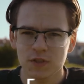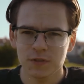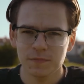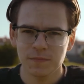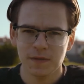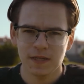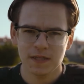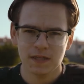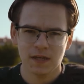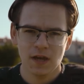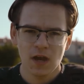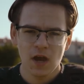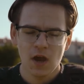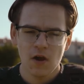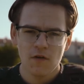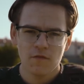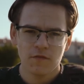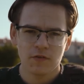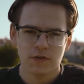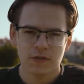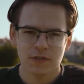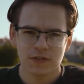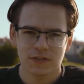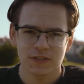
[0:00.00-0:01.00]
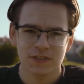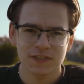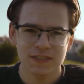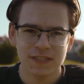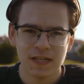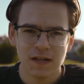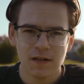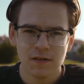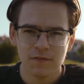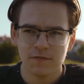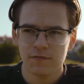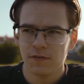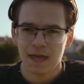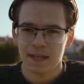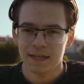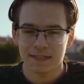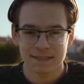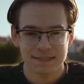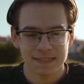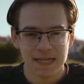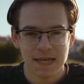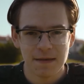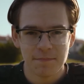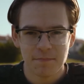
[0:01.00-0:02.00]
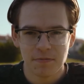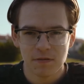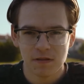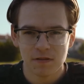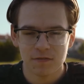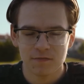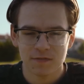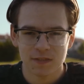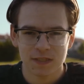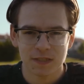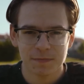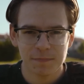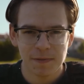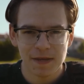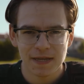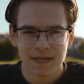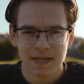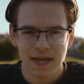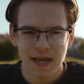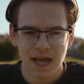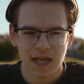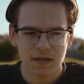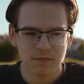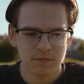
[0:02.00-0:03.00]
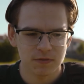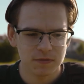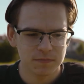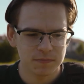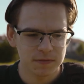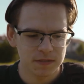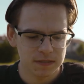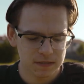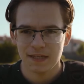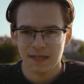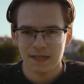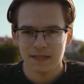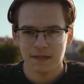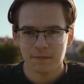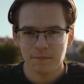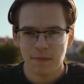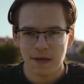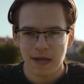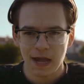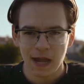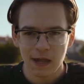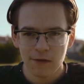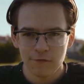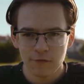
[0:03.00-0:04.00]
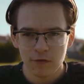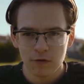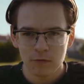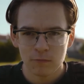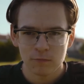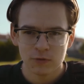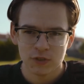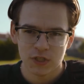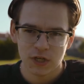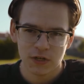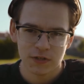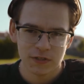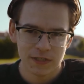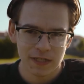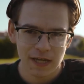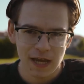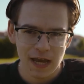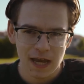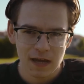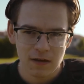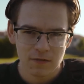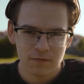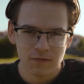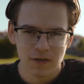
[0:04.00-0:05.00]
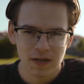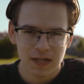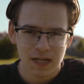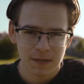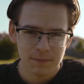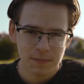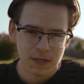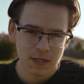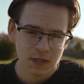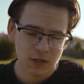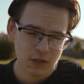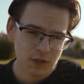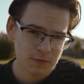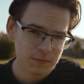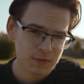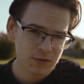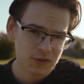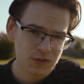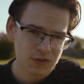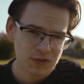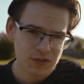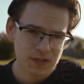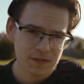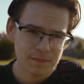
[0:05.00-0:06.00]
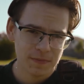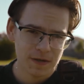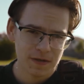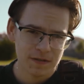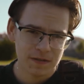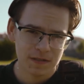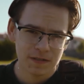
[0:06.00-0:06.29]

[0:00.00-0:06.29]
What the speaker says: you make for yourself. An example of a spec ad would be, take my iPhone, which I already have, and I make a commercial about